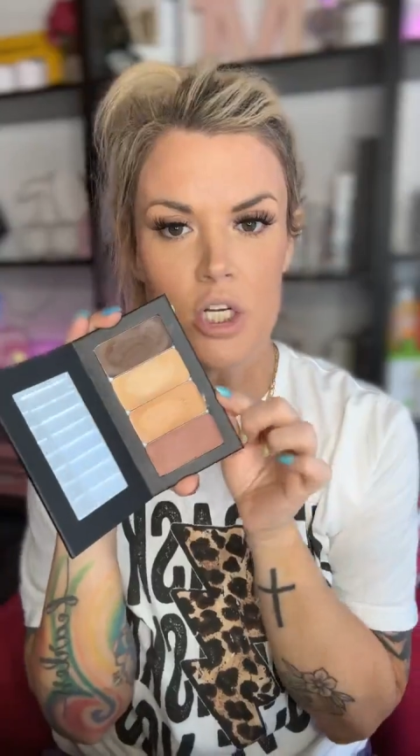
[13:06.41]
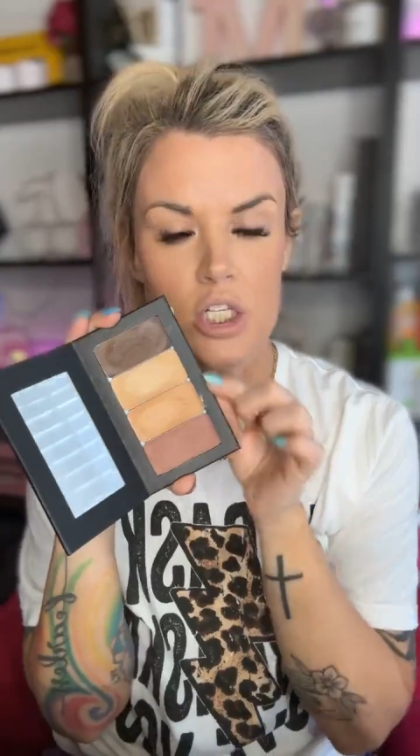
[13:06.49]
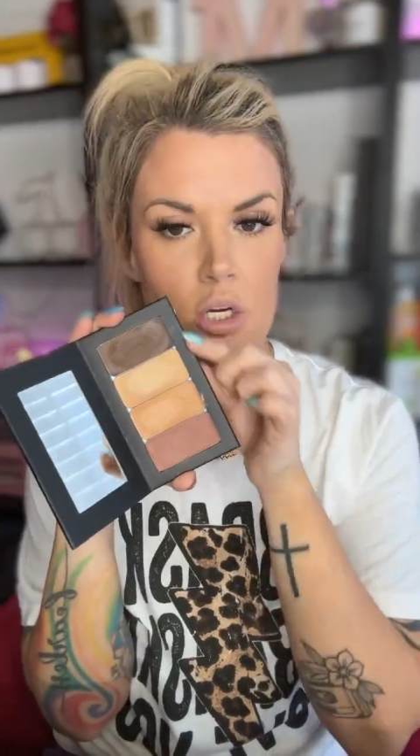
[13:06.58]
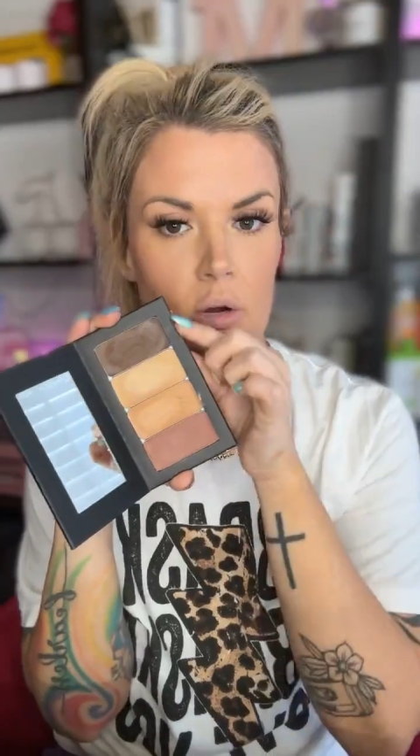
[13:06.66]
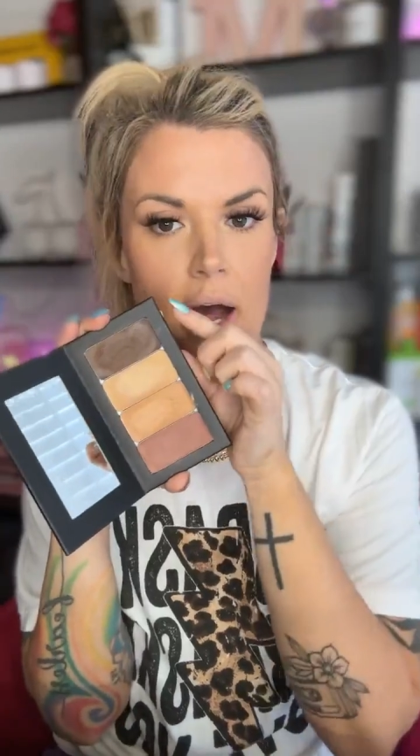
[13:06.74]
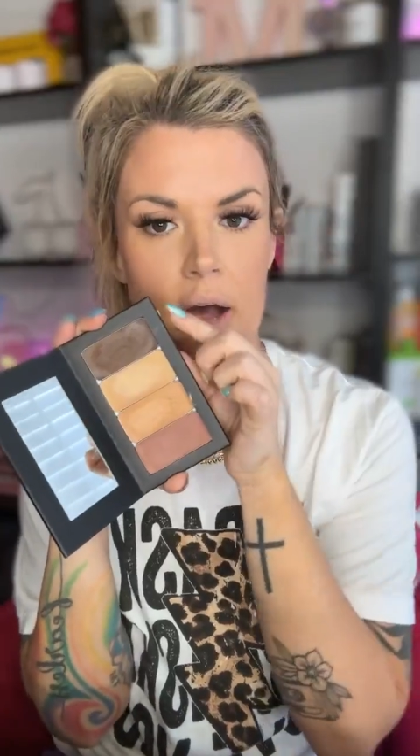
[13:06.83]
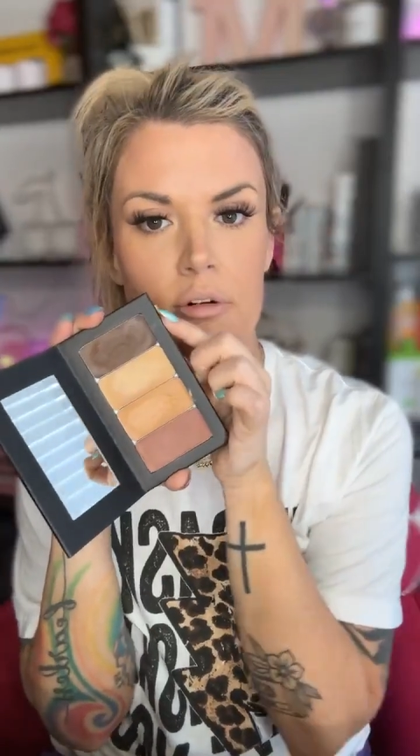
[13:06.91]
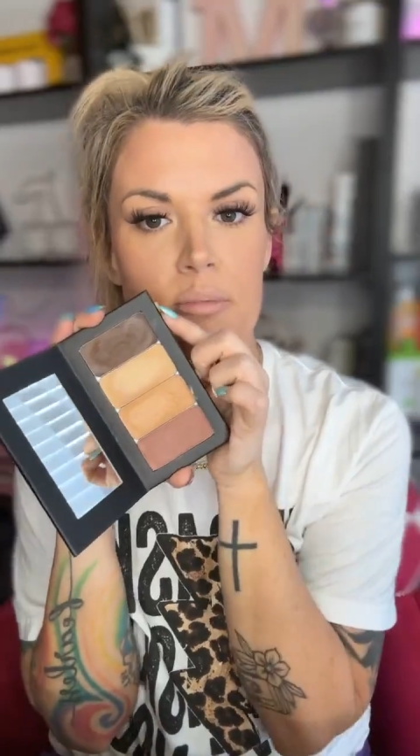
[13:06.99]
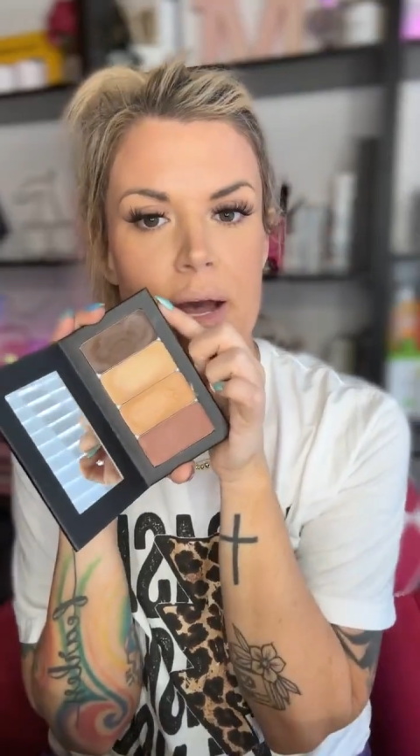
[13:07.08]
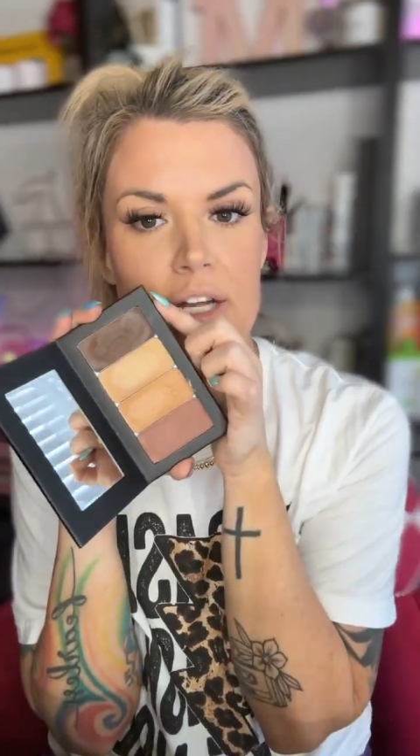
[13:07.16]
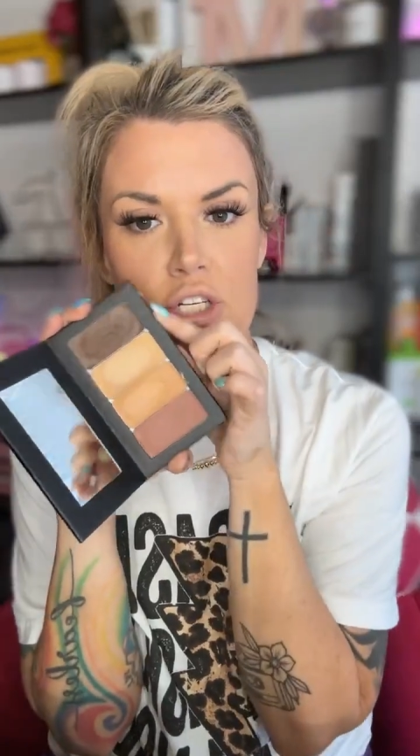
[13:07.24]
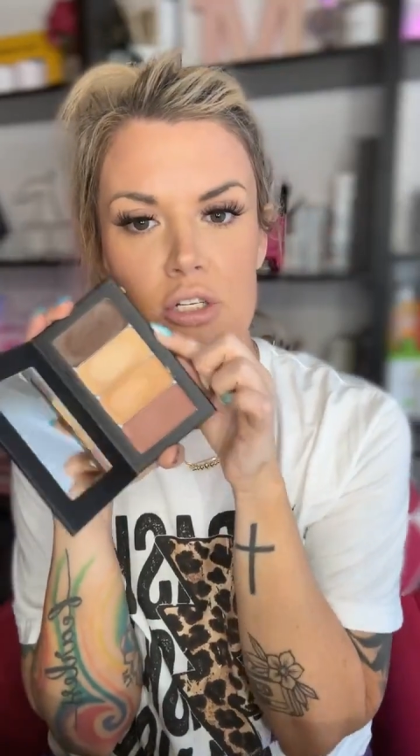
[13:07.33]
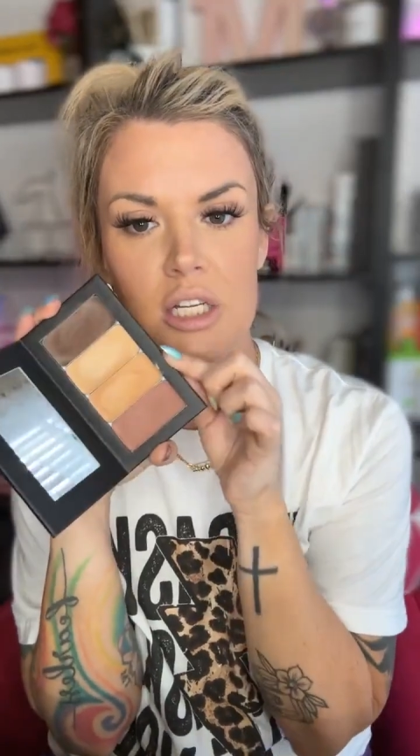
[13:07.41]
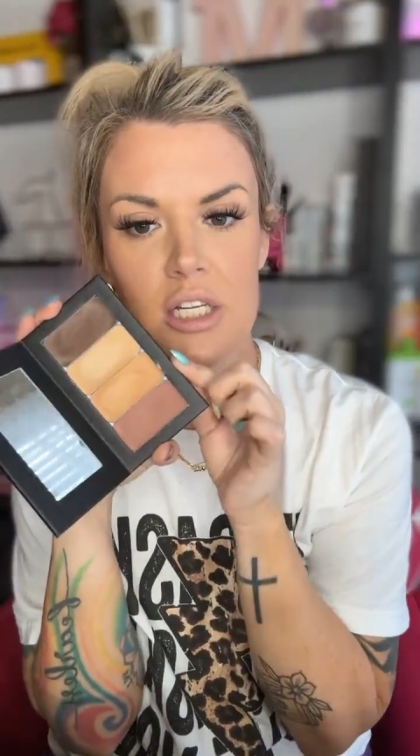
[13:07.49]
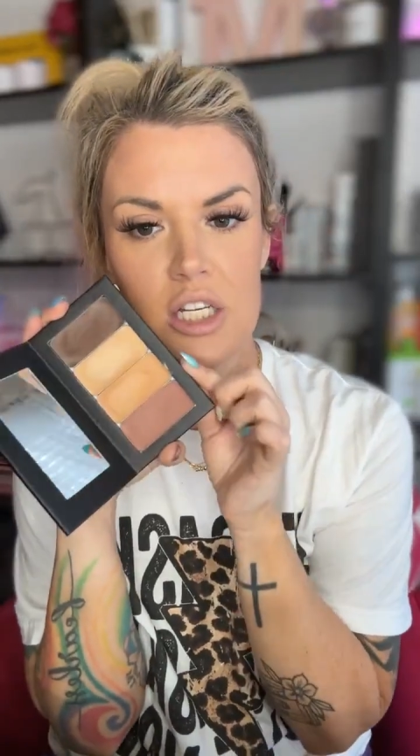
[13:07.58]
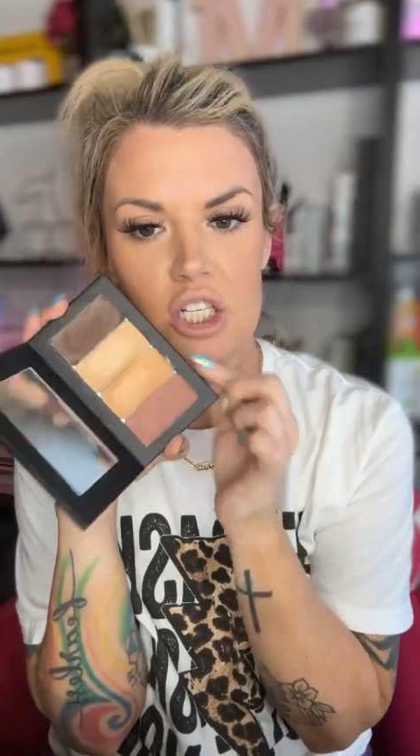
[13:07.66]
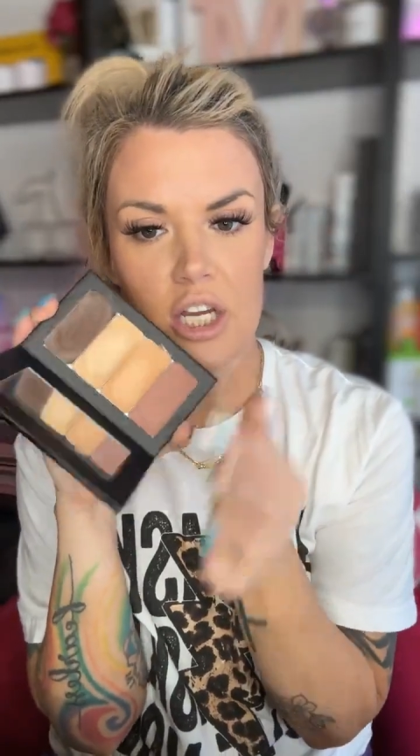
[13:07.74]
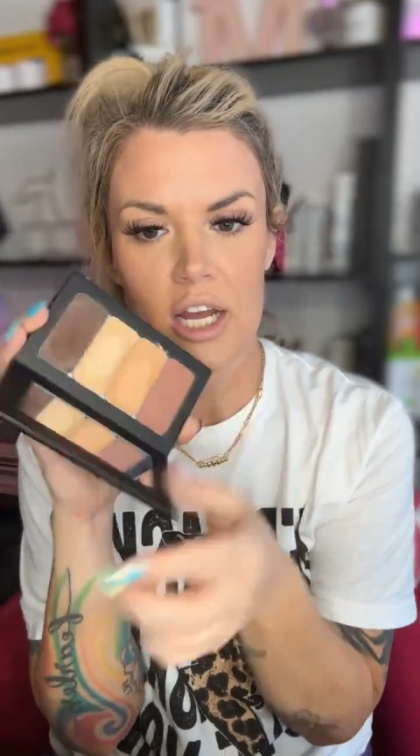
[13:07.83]
So I will match you to
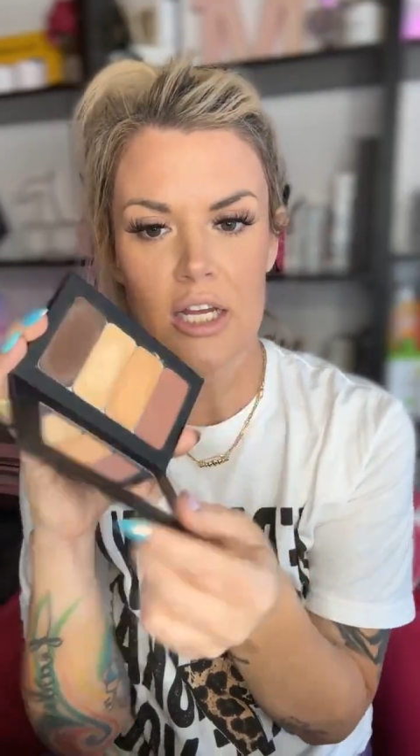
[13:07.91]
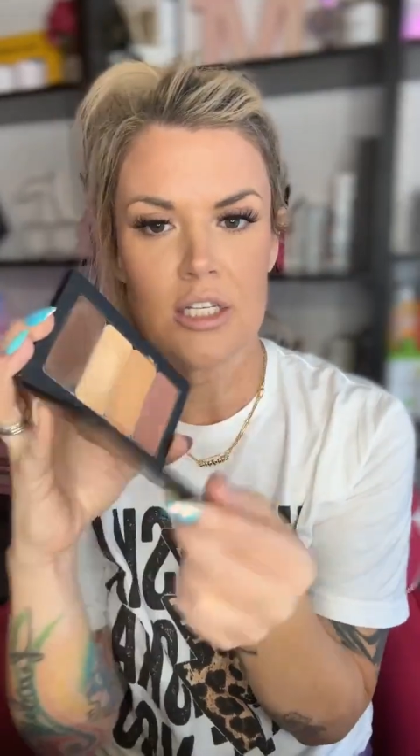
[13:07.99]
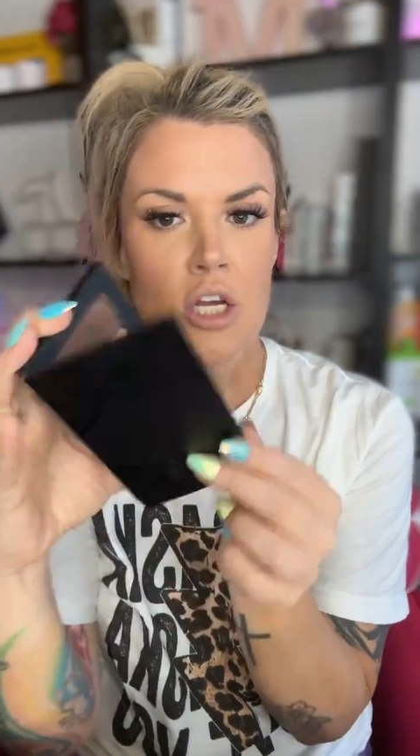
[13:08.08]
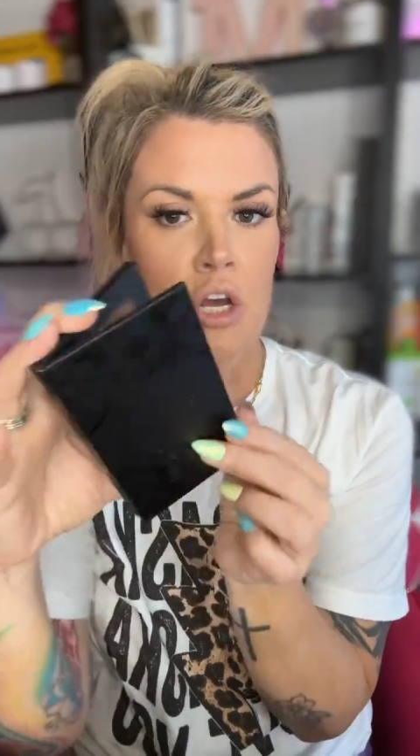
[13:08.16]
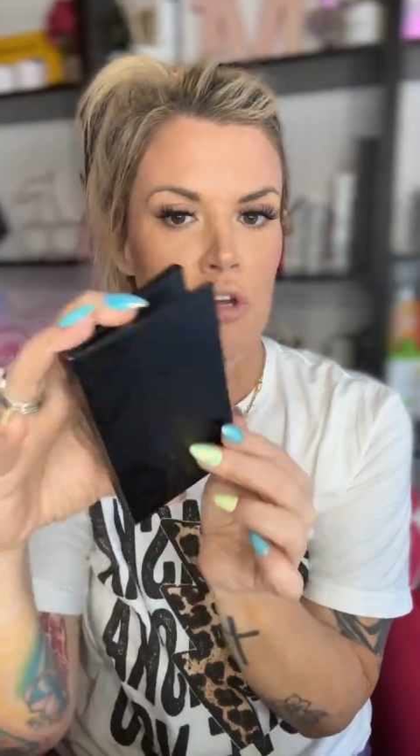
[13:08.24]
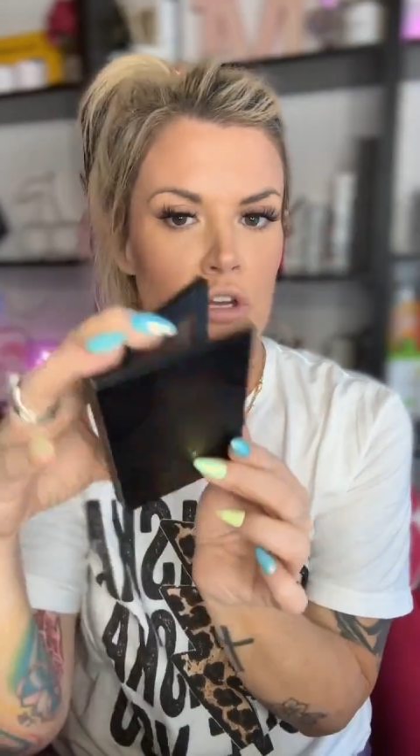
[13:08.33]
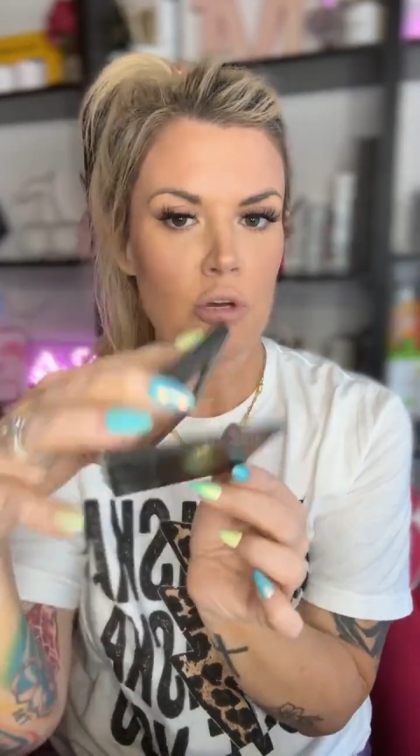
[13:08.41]
these shades.